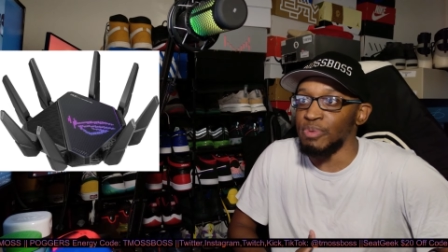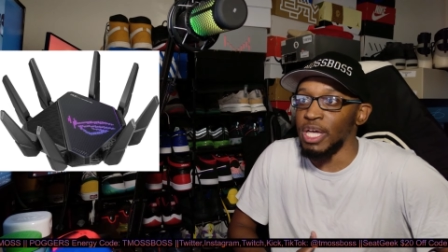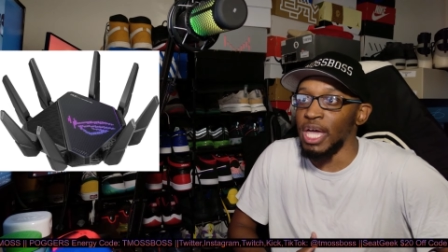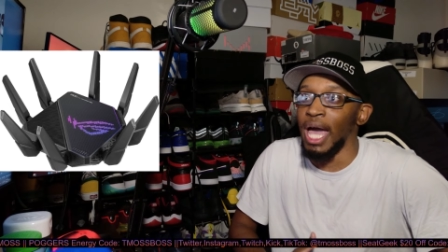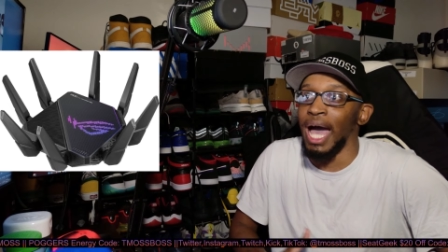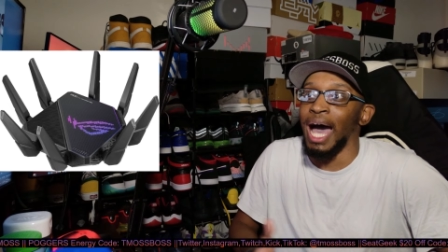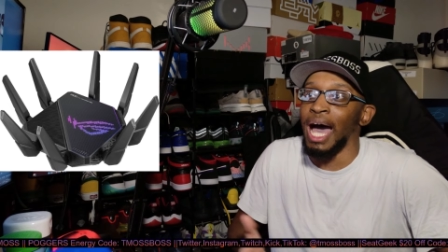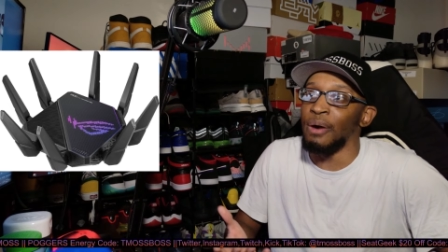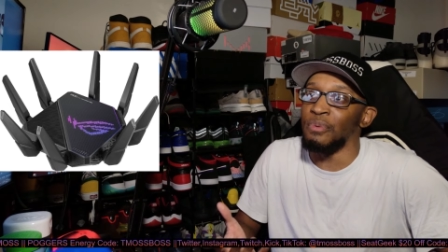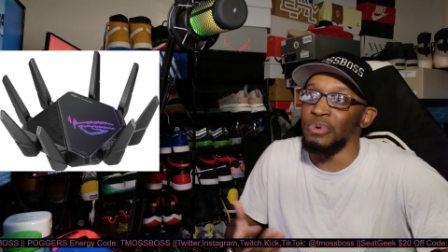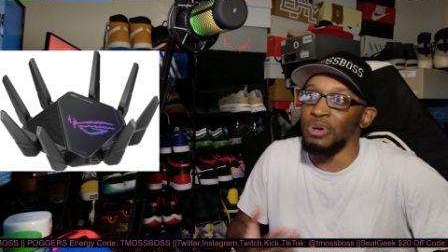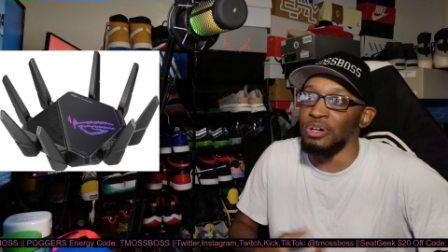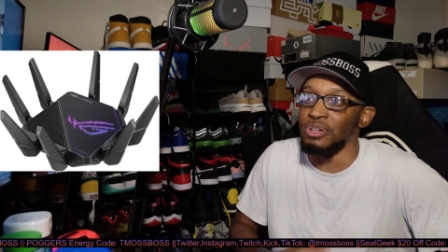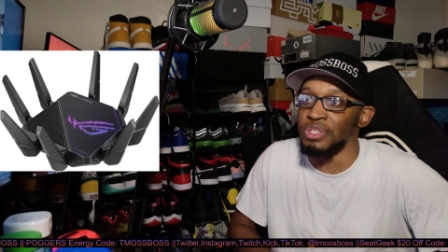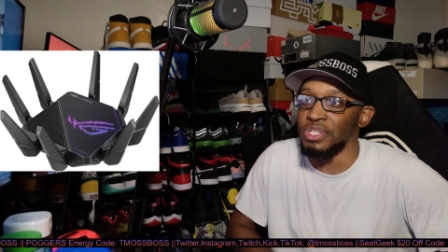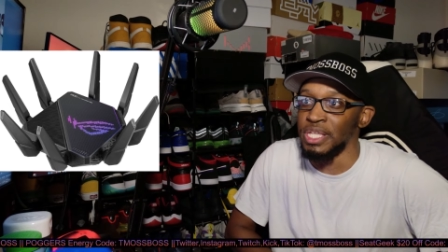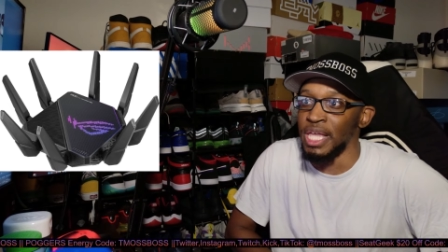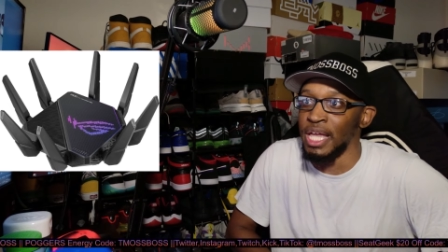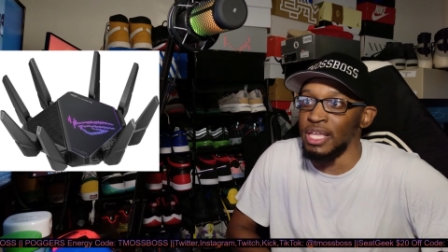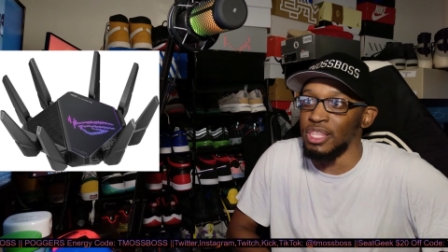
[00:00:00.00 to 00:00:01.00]
but I will
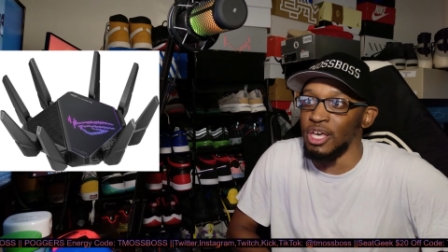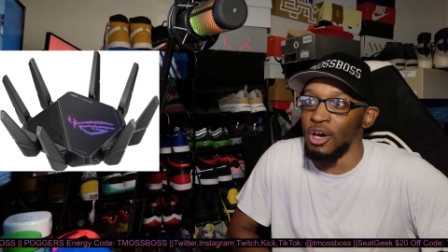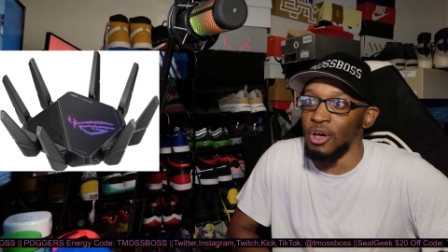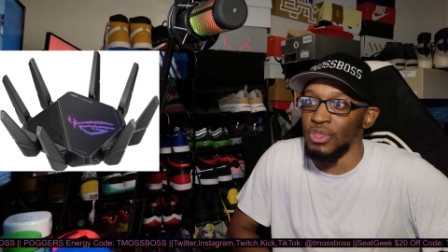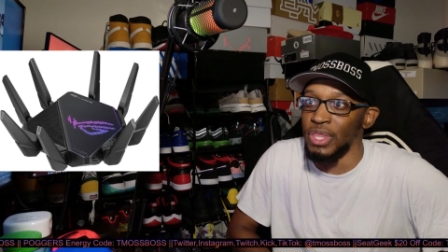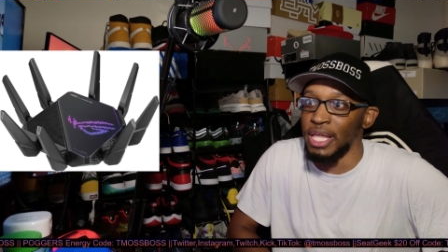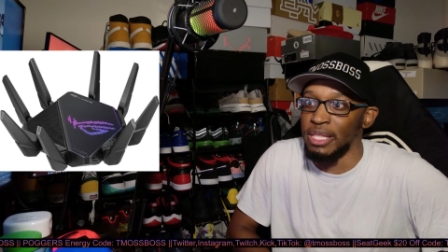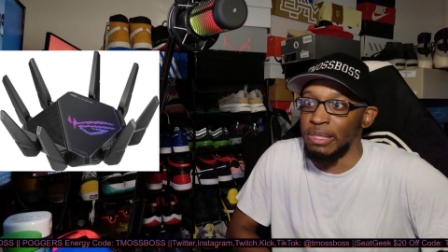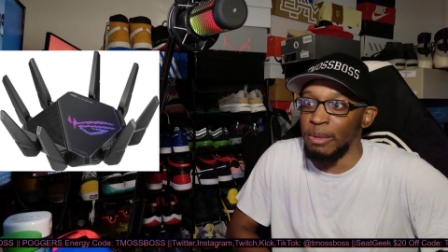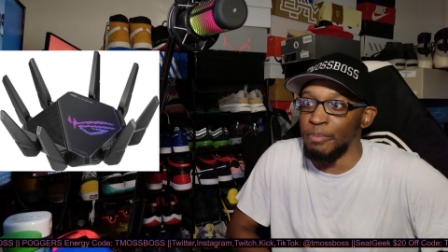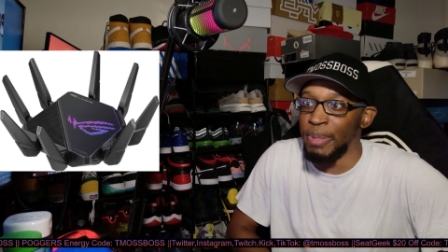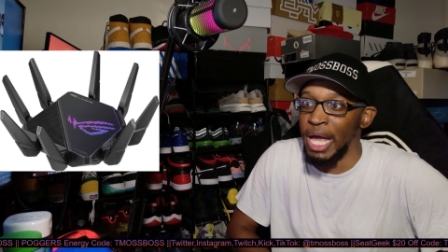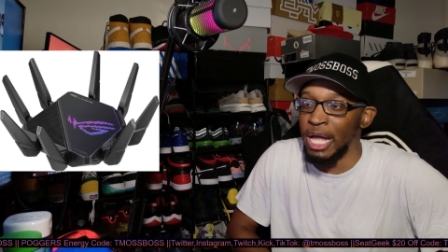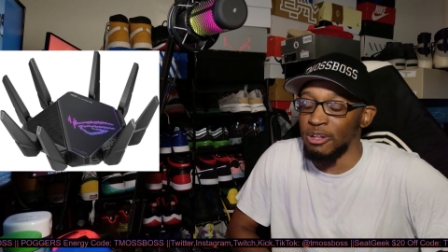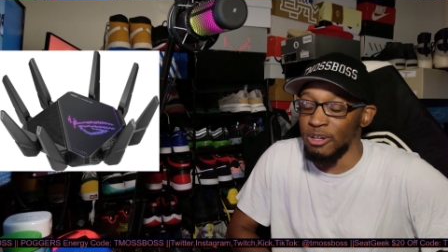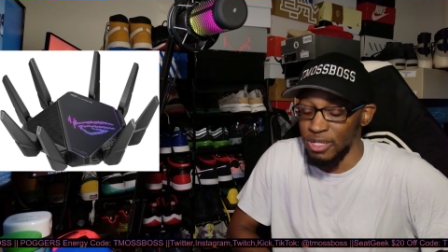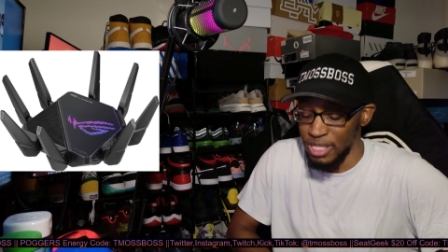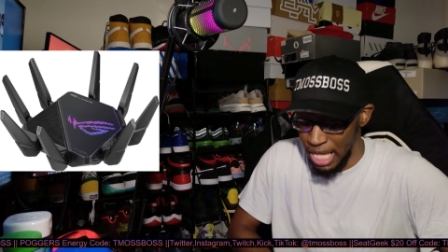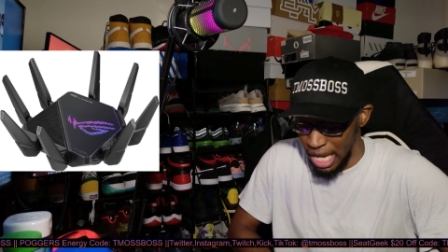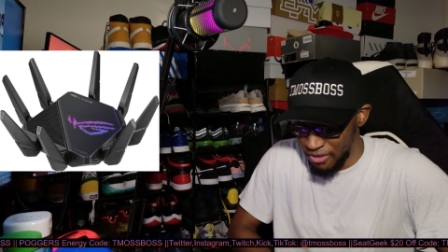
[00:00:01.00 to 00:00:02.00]
say, though, that the
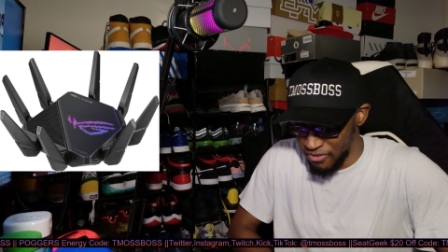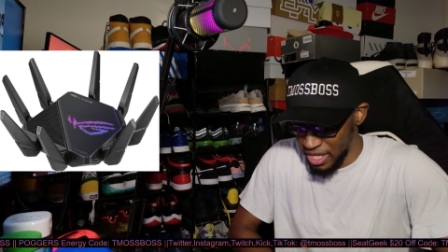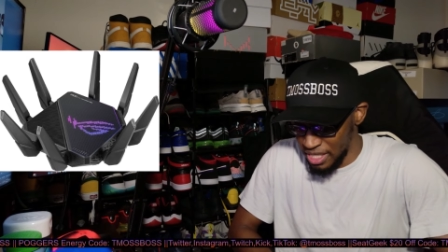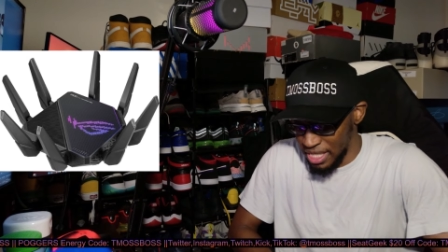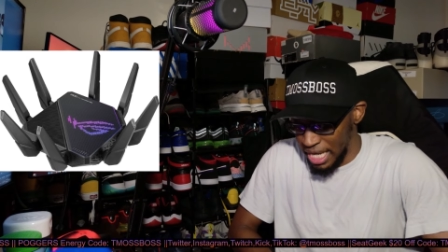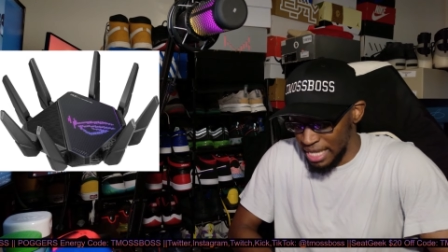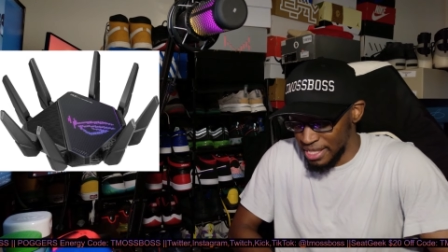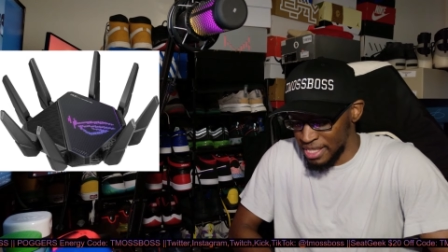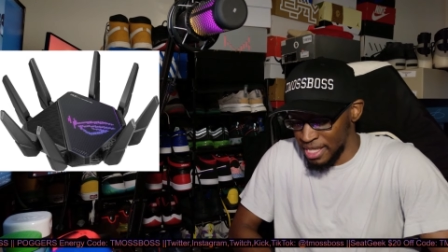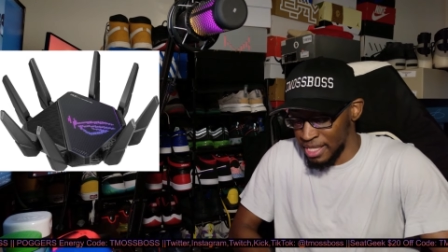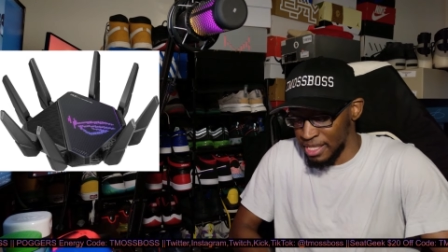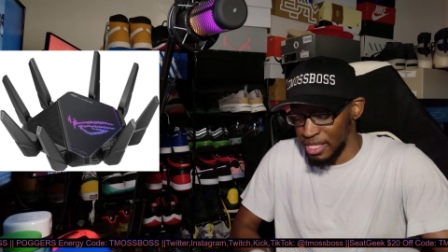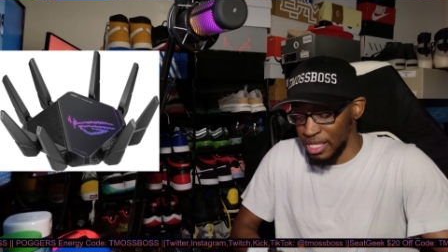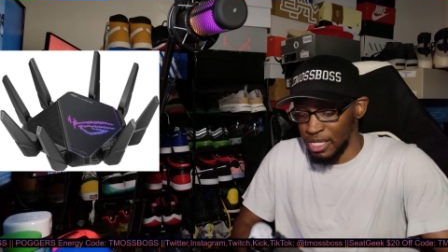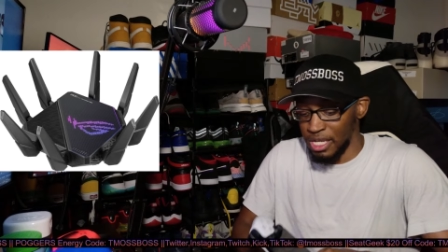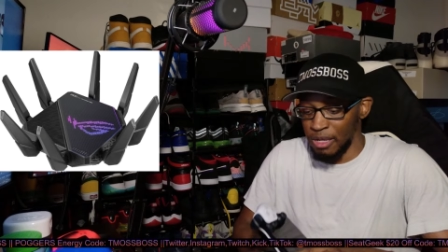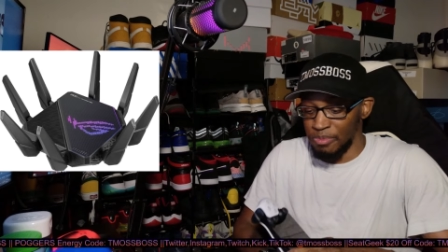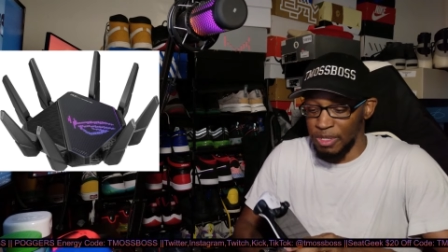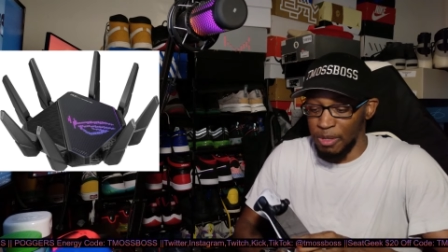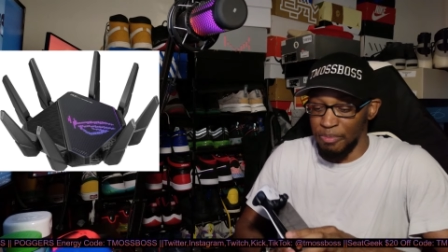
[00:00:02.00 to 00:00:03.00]
battery life, because I did
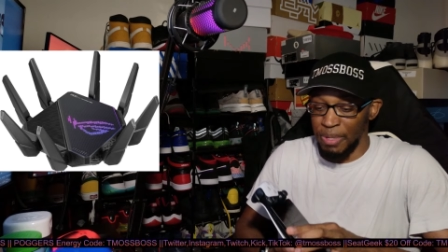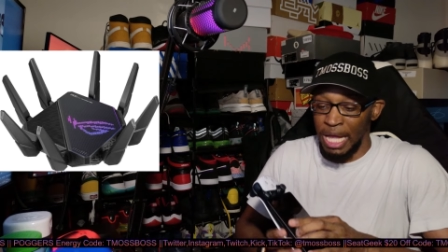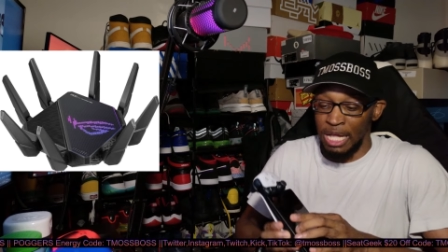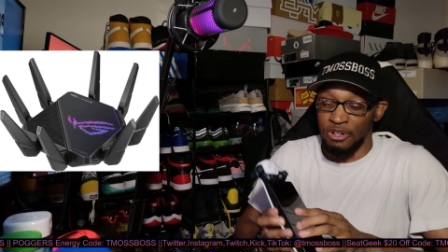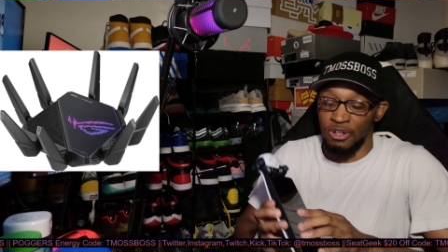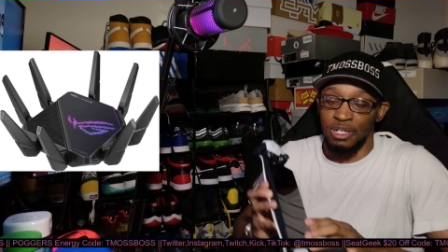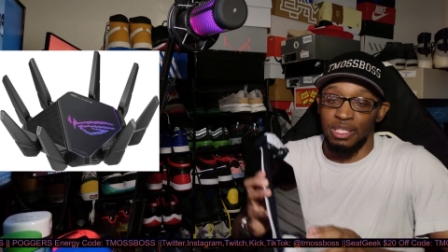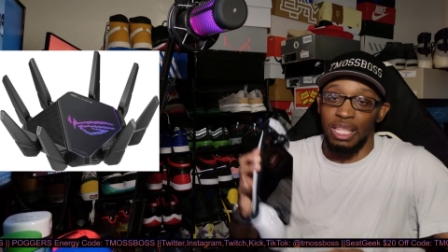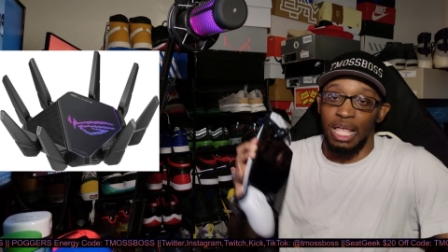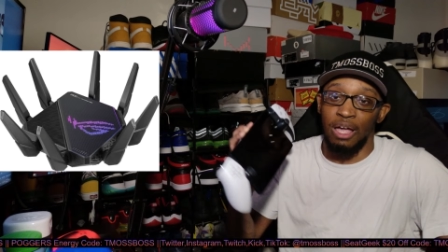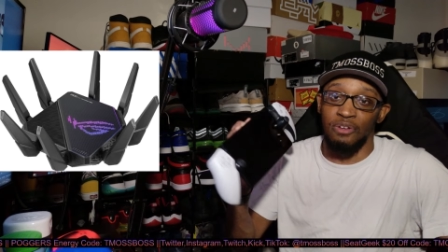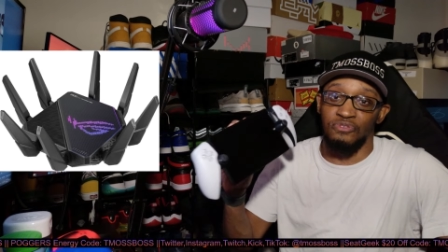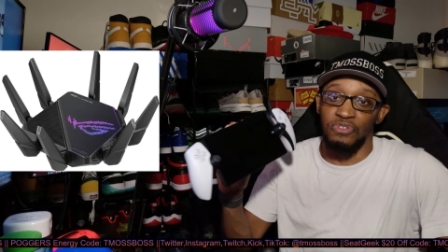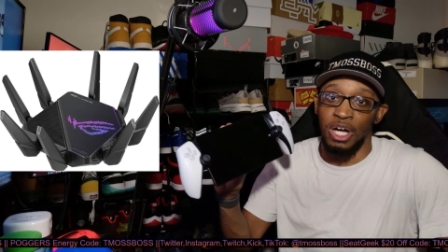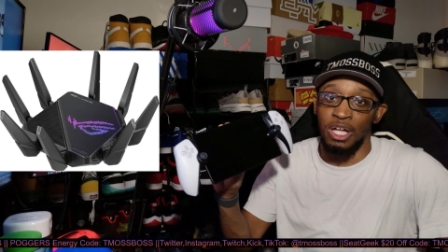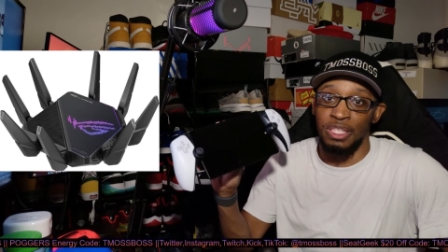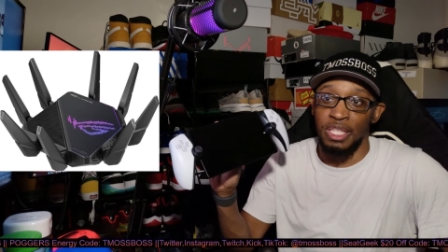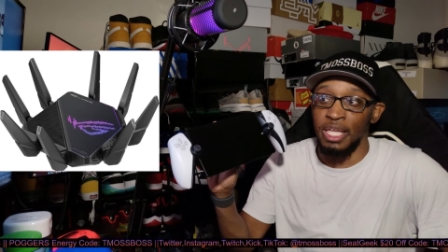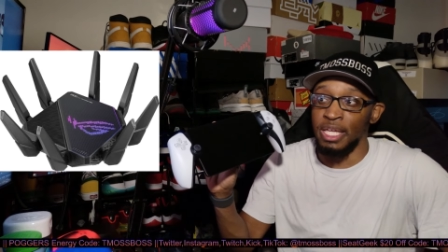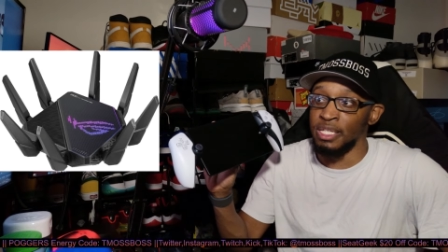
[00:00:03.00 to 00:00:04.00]
look up the battery life
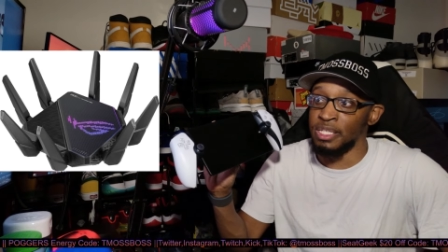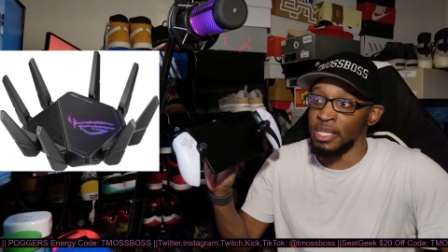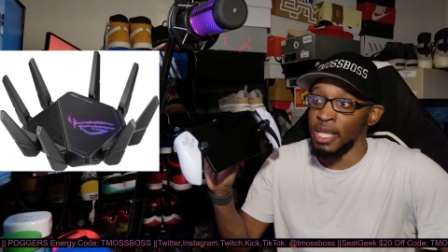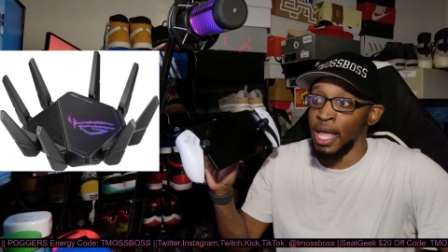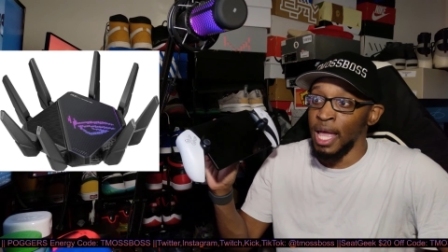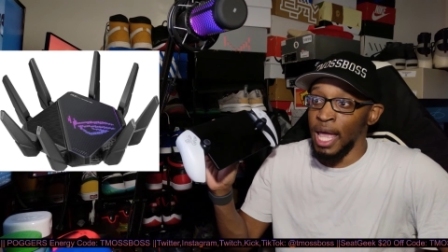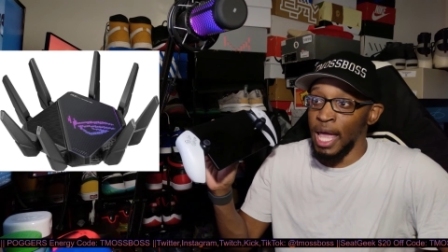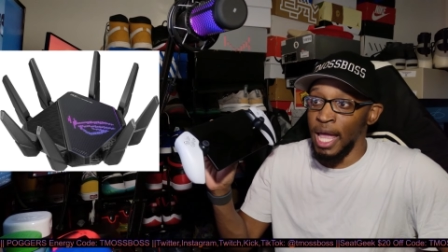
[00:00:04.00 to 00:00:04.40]
on this,